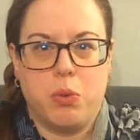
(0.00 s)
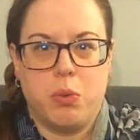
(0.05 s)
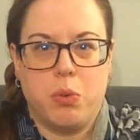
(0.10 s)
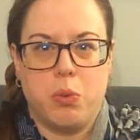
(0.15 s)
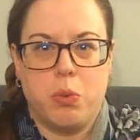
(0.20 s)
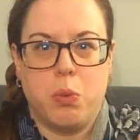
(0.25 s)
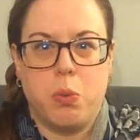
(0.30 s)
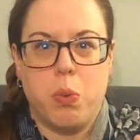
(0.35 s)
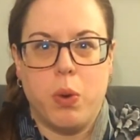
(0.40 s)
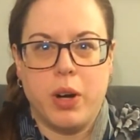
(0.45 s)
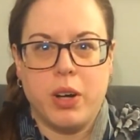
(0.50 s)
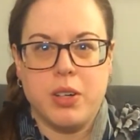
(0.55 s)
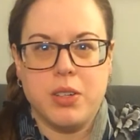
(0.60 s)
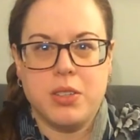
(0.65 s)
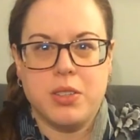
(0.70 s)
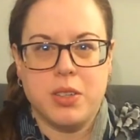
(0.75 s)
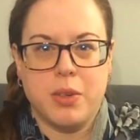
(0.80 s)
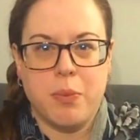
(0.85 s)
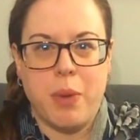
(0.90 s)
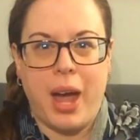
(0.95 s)
what are
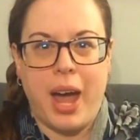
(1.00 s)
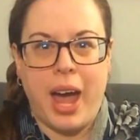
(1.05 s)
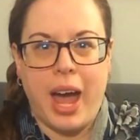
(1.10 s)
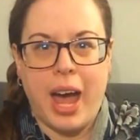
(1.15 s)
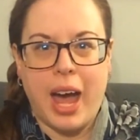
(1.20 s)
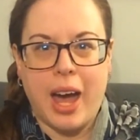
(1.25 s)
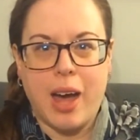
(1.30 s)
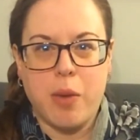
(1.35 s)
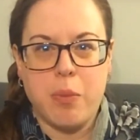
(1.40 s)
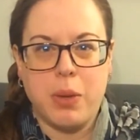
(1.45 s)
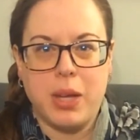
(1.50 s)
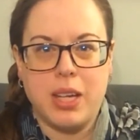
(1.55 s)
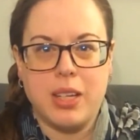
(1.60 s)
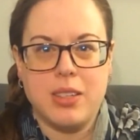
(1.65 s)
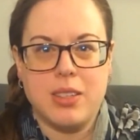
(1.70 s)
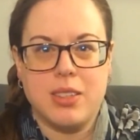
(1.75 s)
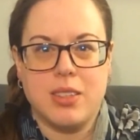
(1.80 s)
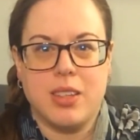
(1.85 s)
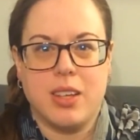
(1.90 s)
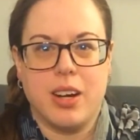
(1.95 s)
some
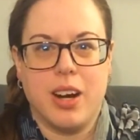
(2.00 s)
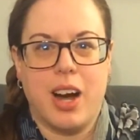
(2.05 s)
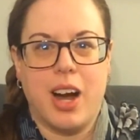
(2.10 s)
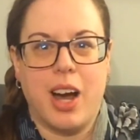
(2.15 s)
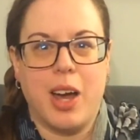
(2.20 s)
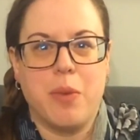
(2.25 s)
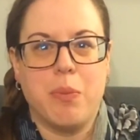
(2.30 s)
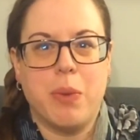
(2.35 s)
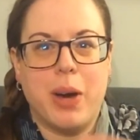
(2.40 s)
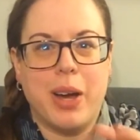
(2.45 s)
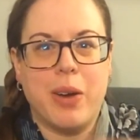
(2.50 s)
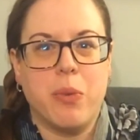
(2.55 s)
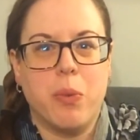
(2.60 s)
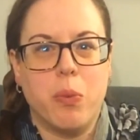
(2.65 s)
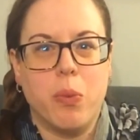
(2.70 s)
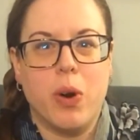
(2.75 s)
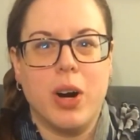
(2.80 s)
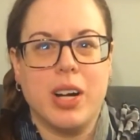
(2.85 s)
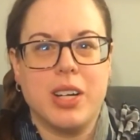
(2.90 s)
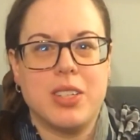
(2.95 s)
habits that I might
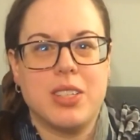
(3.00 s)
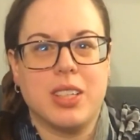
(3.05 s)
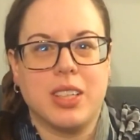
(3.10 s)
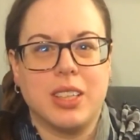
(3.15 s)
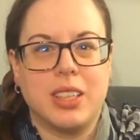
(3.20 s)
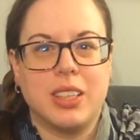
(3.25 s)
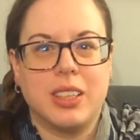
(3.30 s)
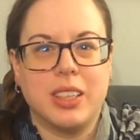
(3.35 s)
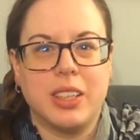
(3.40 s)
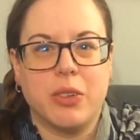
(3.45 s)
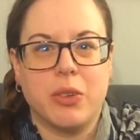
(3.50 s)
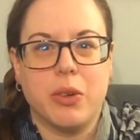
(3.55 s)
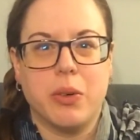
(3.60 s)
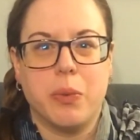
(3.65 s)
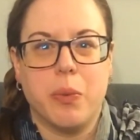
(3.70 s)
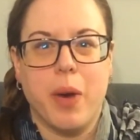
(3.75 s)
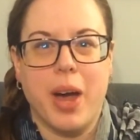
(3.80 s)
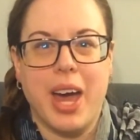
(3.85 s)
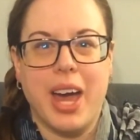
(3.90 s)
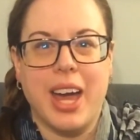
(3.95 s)
want to clear
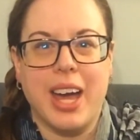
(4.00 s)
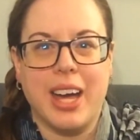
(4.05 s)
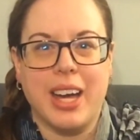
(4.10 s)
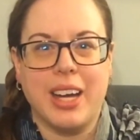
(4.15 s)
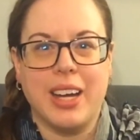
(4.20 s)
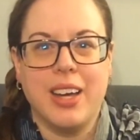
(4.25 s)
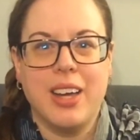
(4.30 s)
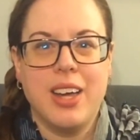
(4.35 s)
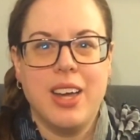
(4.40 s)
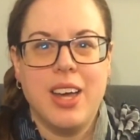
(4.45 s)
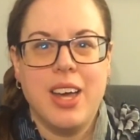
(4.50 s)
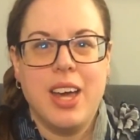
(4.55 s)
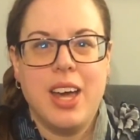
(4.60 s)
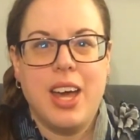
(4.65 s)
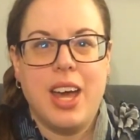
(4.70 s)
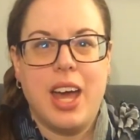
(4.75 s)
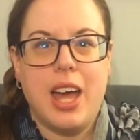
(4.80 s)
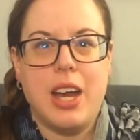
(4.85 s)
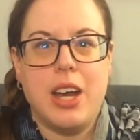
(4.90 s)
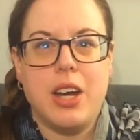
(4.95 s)
away
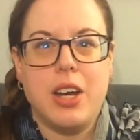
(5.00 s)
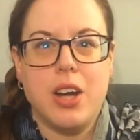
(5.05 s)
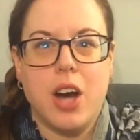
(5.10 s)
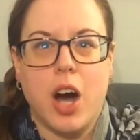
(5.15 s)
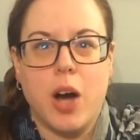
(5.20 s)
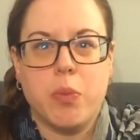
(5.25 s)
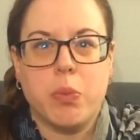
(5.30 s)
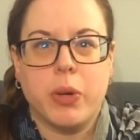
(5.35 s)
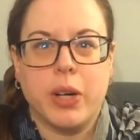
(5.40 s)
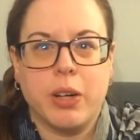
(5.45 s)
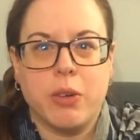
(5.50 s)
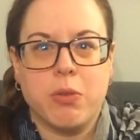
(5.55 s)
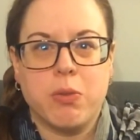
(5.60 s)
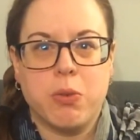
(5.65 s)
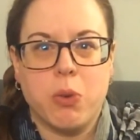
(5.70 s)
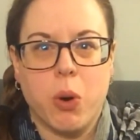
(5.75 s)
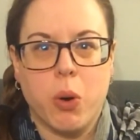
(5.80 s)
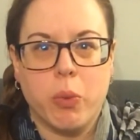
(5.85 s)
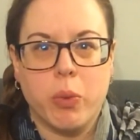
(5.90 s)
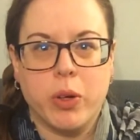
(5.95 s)
and not bring
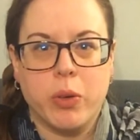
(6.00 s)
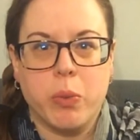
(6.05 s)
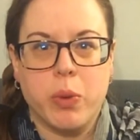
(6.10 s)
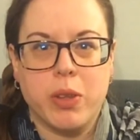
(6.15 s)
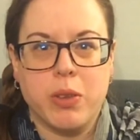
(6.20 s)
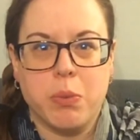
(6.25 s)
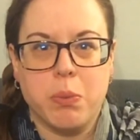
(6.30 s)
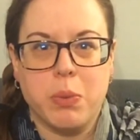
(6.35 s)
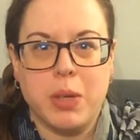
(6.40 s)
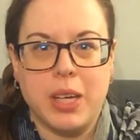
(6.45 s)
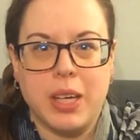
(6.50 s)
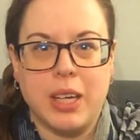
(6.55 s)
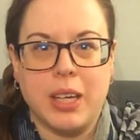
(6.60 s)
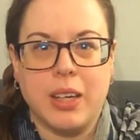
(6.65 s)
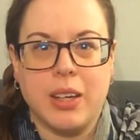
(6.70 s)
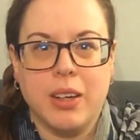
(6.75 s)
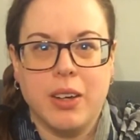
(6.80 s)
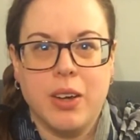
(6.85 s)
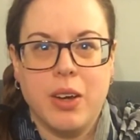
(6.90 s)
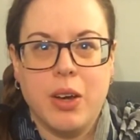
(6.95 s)
forward with
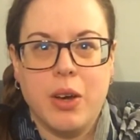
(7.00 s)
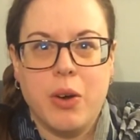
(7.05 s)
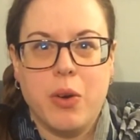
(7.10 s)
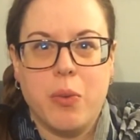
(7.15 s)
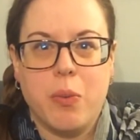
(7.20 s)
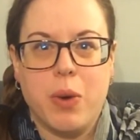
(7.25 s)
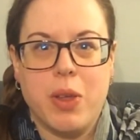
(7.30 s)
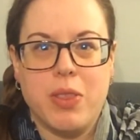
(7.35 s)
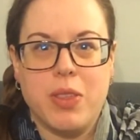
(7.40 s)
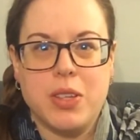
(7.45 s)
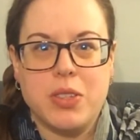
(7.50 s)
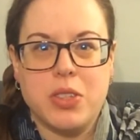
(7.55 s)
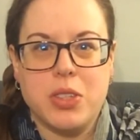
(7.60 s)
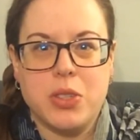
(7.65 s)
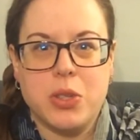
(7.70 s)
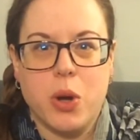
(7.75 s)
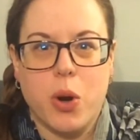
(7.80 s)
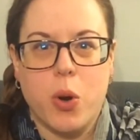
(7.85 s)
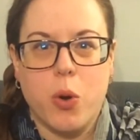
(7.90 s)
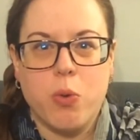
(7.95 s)
me when this
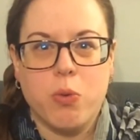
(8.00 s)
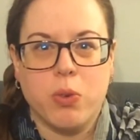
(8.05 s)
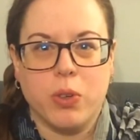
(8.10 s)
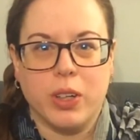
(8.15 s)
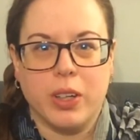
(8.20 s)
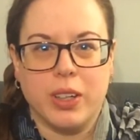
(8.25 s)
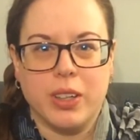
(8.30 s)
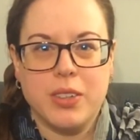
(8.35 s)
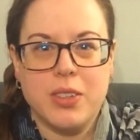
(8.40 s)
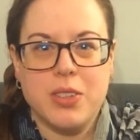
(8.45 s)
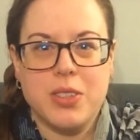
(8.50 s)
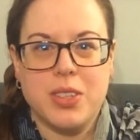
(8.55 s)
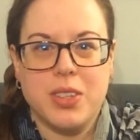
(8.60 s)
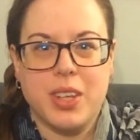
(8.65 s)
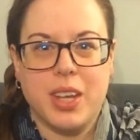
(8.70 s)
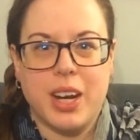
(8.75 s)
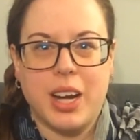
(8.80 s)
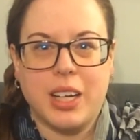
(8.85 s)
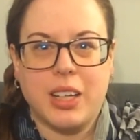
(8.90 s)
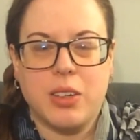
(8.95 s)
is over, so
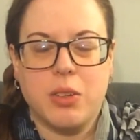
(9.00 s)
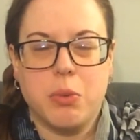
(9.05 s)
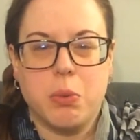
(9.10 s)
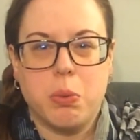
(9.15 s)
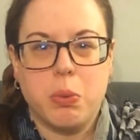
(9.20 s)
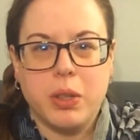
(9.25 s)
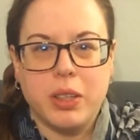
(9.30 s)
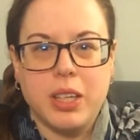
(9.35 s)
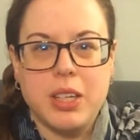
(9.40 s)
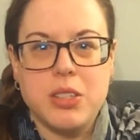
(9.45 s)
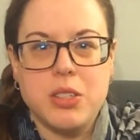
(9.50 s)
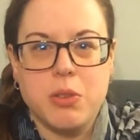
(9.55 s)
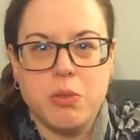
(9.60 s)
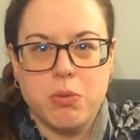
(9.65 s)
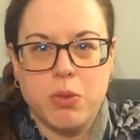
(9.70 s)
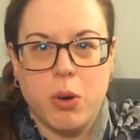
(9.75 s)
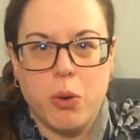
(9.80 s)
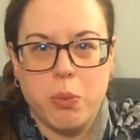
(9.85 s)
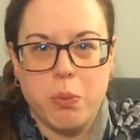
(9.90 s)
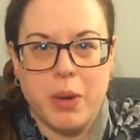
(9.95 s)
that I can really
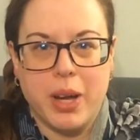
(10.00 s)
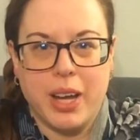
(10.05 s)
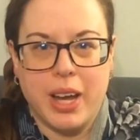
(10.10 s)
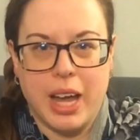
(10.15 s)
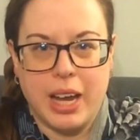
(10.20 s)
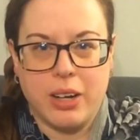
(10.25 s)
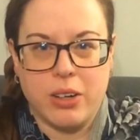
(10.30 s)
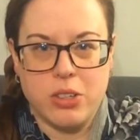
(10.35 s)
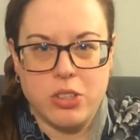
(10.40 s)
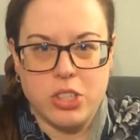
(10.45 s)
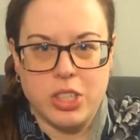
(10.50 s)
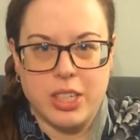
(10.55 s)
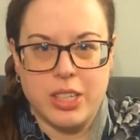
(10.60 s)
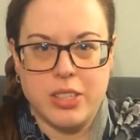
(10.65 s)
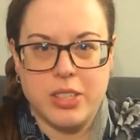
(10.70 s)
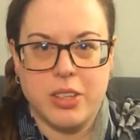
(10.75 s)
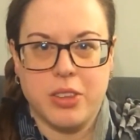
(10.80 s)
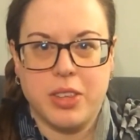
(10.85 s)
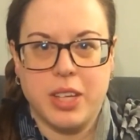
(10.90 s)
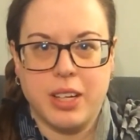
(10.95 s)
devote my energy
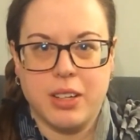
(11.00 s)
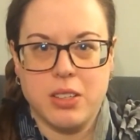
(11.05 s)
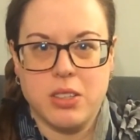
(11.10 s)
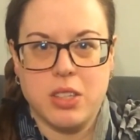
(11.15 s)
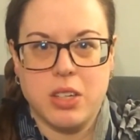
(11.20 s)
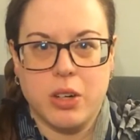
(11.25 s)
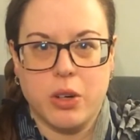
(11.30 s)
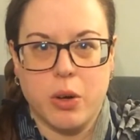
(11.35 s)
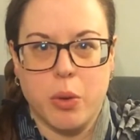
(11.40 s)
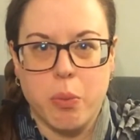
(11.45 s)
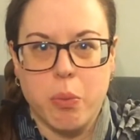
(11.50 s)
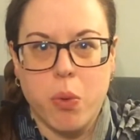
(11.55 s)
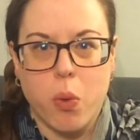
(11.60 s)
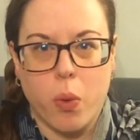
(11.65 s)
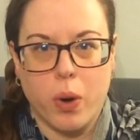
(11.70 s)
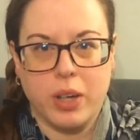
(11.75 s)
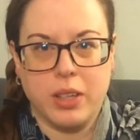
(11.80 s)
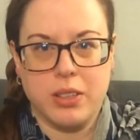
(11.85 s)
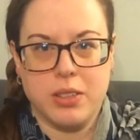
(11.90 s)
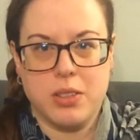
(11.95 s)
to things that are
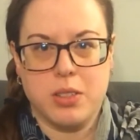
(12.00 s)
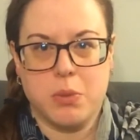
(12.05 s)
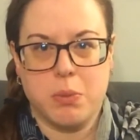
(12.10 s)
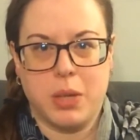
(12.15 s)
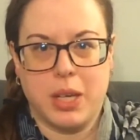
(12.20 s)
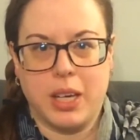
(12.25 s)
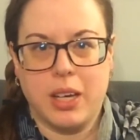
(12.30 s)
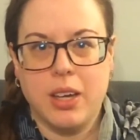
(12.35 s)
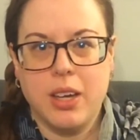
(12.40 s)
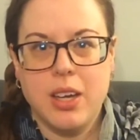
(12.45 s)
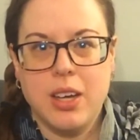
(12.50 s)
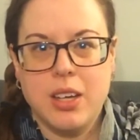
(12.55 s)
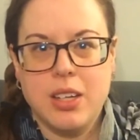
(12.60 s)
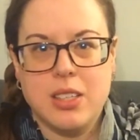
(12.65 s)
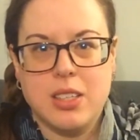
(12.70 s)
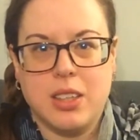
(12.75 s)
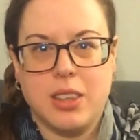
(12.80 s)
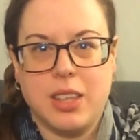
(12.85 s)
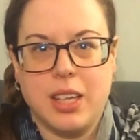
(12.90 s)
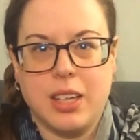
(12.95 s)
important to me,
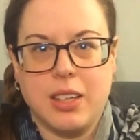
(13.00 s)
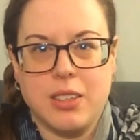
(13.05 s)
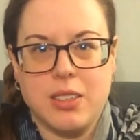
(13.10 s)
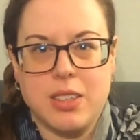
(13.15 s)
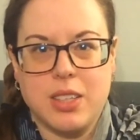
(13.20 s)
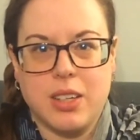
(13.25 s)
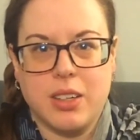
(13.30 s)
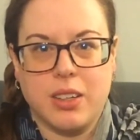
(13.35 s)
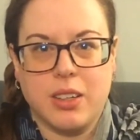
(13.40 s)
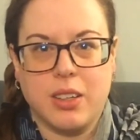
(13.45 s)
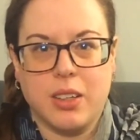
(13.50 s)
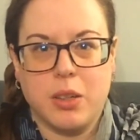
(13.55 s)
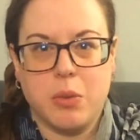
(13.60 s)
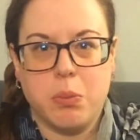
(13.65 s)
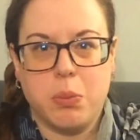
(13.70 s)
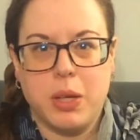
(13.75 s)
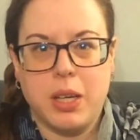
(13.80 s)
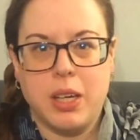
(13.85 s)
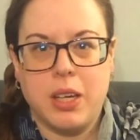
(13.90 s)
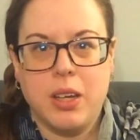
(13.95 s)
to things that are going to
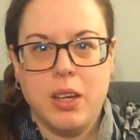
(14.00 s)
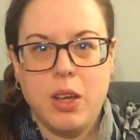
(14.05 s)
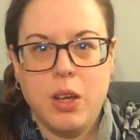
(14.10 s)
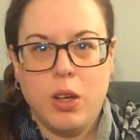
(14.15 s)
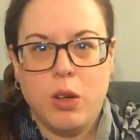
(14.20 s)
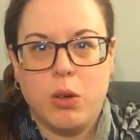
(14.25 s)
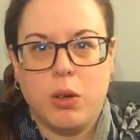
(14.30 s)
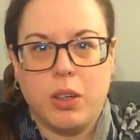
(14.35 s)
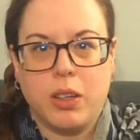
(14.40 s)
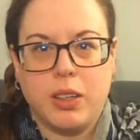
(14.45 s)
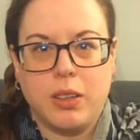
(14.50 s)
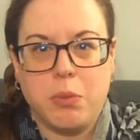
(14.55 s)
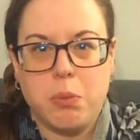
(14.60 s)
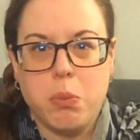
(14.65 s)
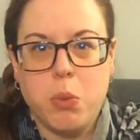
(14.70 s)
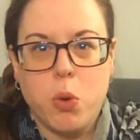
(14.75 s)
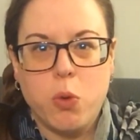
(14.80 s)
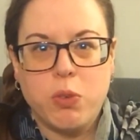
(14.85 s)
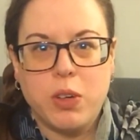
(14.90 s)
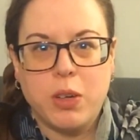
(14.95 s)
be
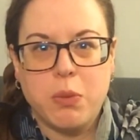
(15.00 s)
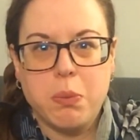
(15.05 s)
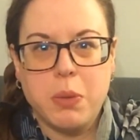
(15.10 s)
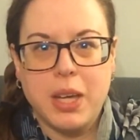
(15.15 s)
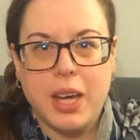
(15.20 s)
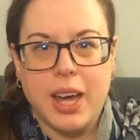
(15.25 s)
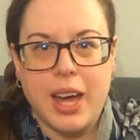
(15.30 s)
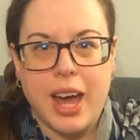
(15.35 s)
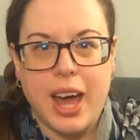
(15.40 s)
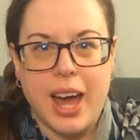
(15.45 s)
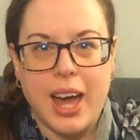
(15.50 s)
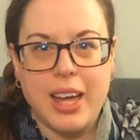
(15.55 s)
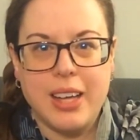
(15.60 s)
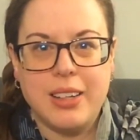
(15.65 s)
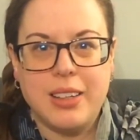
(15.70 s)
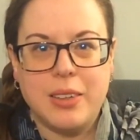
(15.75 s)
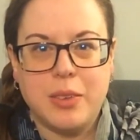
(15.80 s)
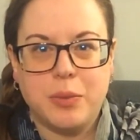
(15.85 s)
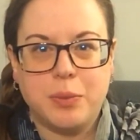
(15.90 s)
moving me ahead.